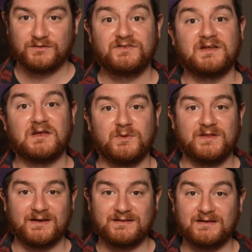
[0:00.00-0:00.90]
Sticking with
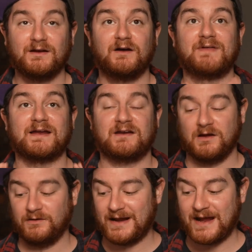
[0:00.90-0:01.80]
the idea of that
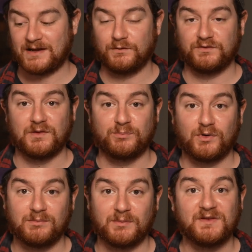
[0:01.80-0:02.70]
color accuracy
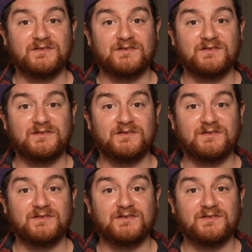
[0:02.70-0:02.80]
problem,